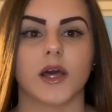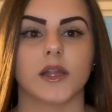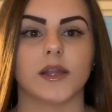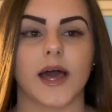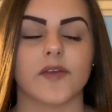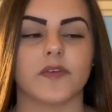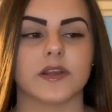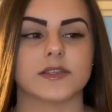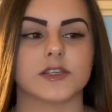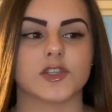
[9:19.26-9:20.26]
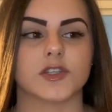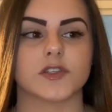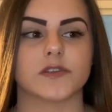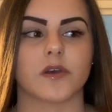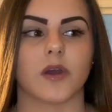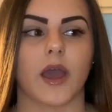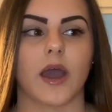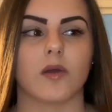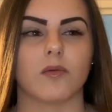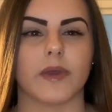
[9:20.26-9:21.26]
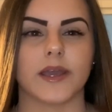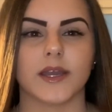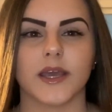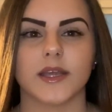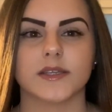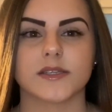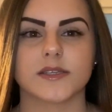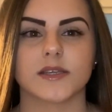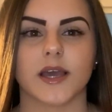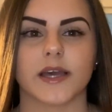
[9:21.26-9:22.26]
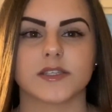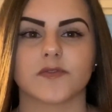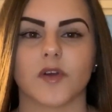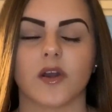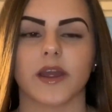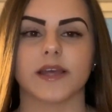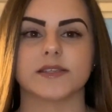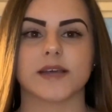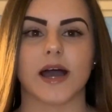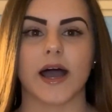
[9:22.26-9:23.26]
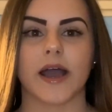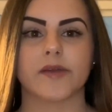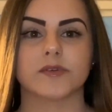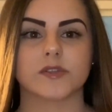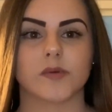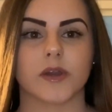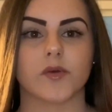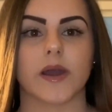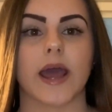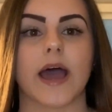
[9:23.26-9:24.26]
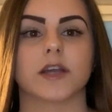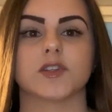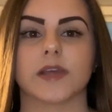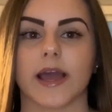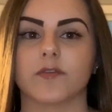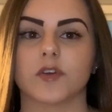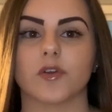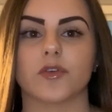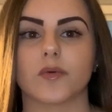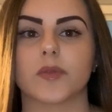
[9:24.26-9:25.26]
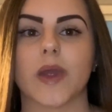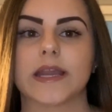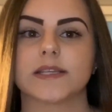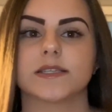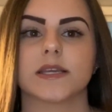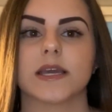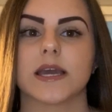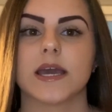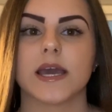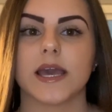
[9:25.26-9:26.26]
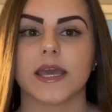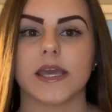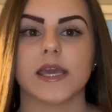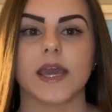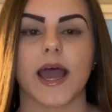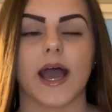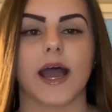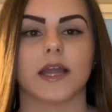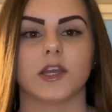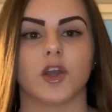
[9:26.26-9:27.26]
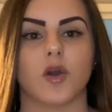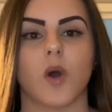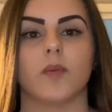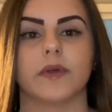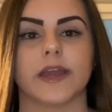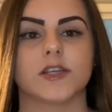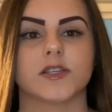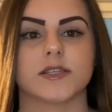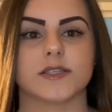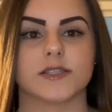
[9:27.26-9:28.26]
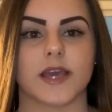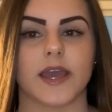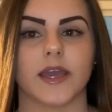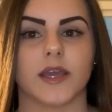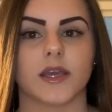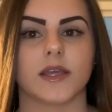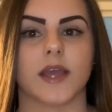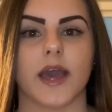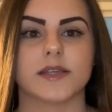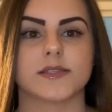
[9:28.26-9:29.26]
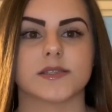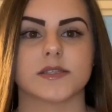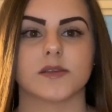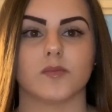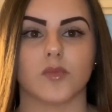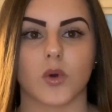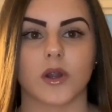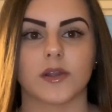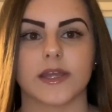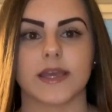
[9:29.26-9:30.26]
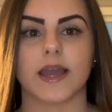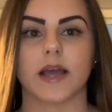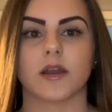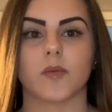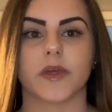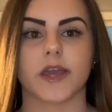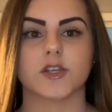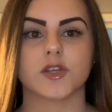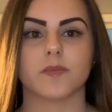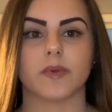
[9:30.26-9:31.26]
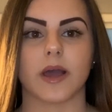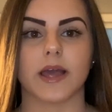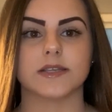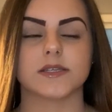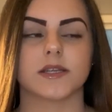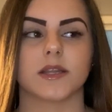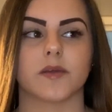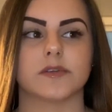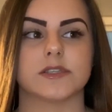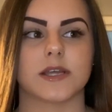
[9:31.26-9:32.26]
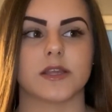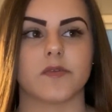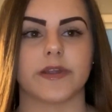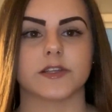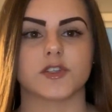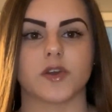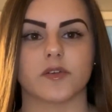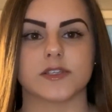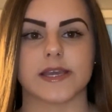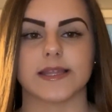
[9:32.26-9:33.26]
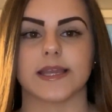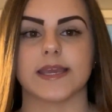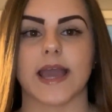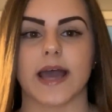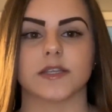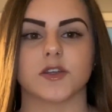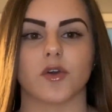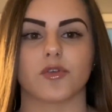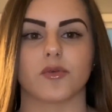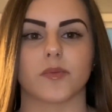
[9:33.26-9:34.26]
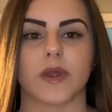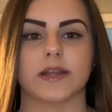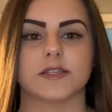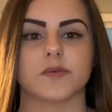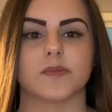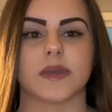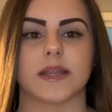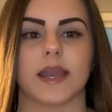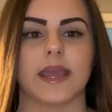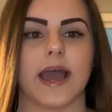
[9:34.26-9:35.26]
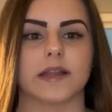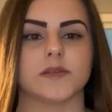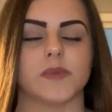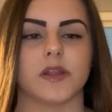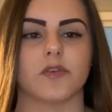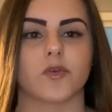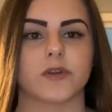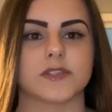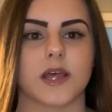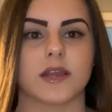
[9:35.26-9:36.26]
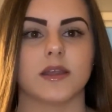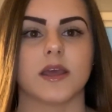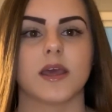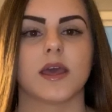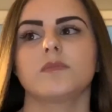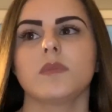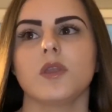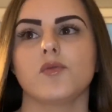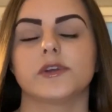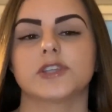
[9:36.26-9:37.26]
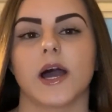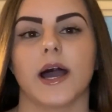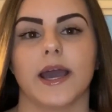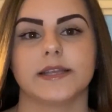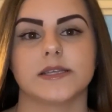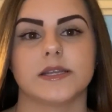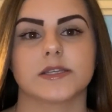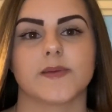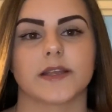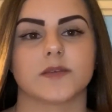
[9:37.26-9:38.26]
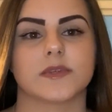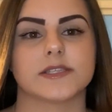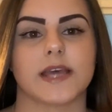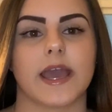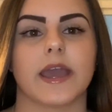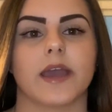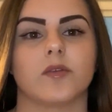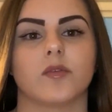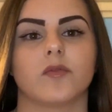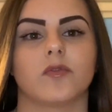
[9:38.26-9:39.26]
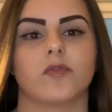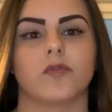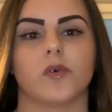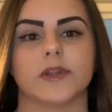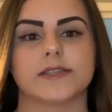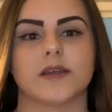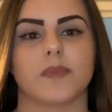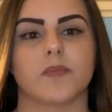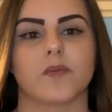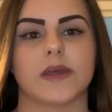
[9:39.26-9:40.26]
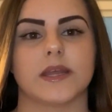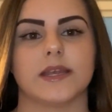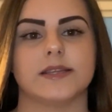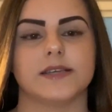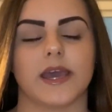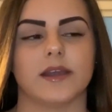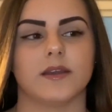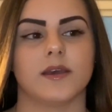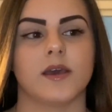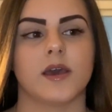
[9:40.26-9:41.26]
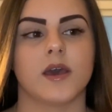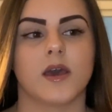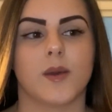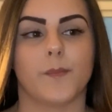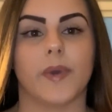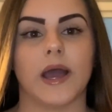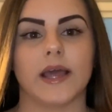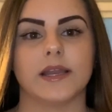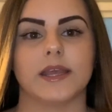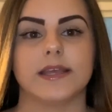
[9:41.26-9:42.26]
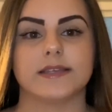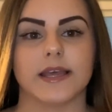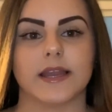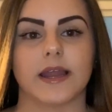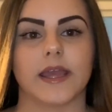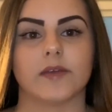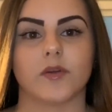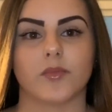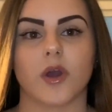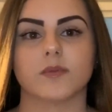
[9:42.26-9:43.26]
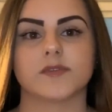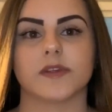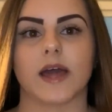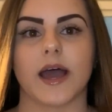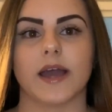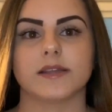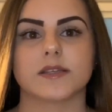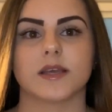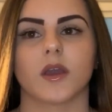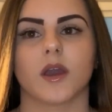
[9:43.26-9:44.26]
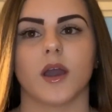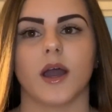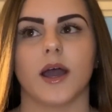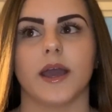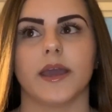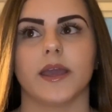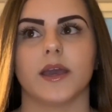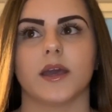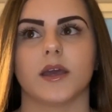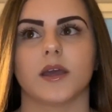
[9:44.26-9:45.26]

life and decisions outweighed it. As far as I was the one who had actually have to go through with pregnancy, he had no obligation to stay. Yes, morally he had an obligation, but there was nothing written in stone saying that he had to go through with the pregnancy with me and that he had to be there for his son, which I didn't expect him to stay and fully step up the way that he did. But he did, and I give him props for that. I